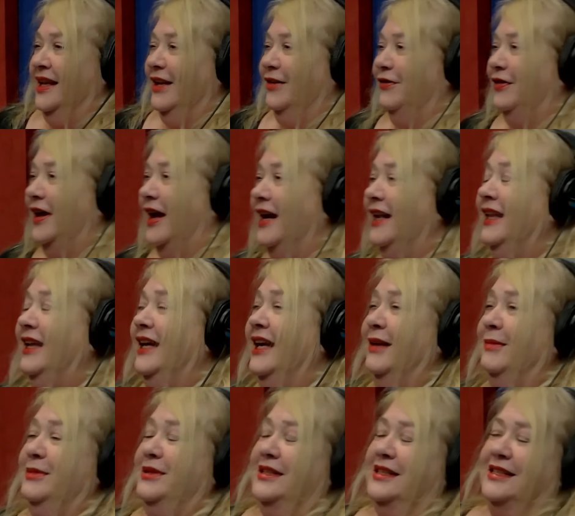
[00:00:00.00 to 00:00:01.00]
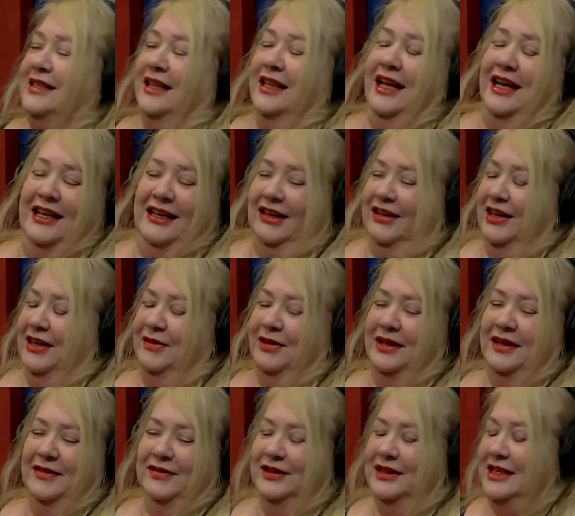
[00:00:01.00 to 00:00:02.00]
And finally, I'm just like, all right,
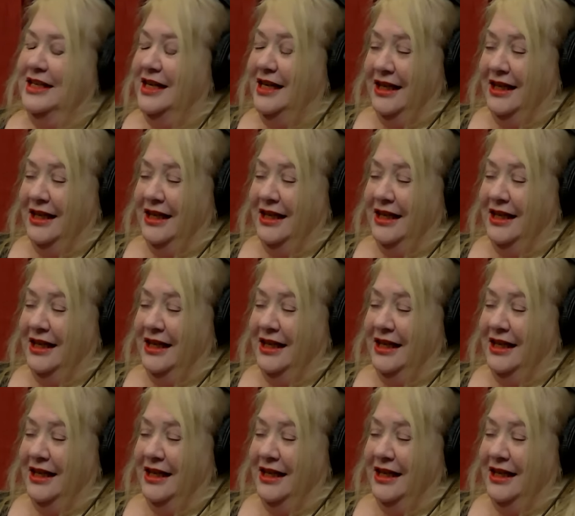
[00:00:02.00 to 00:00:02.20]
whatever.